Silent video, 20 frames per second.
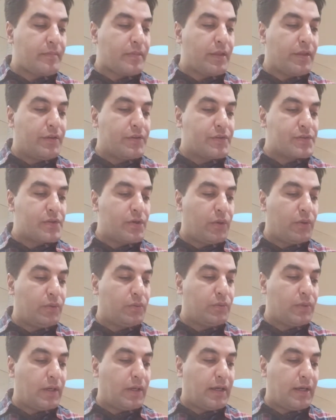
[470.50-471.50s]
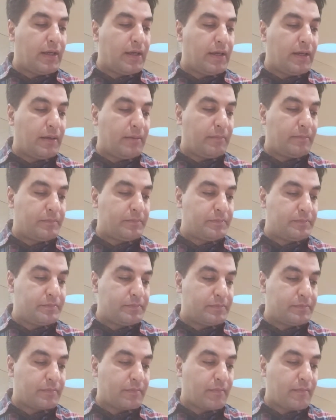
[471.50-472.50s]
So um,
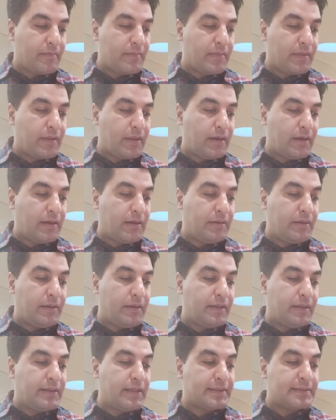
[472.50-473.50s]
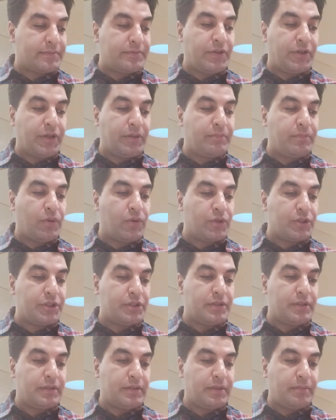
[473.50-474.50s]
uh, that's very
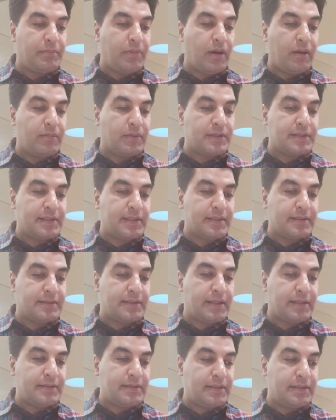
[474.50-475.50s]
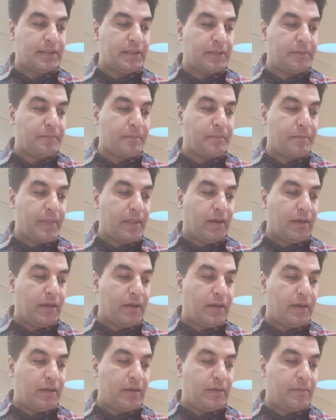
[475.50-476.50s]
important. The Bible says that the
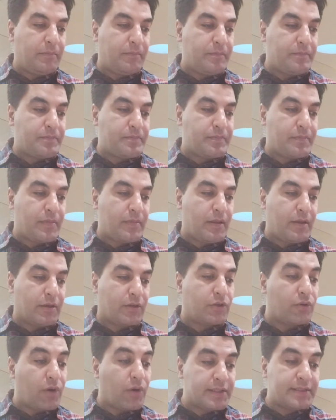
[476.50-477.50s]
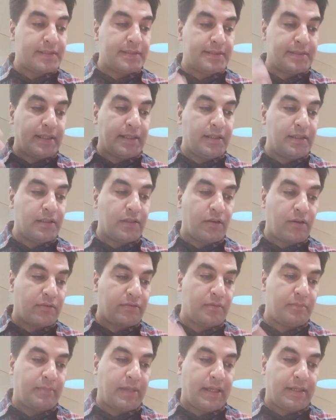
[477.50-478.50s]
um, uh, Christ is the healer of
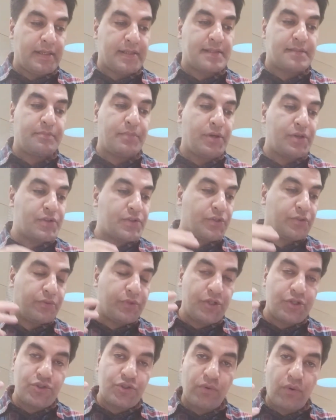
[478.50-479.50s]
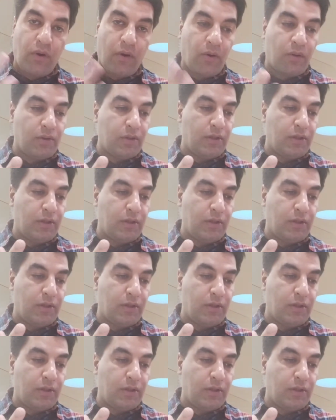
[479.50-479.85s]
a man. His mercy reached to all.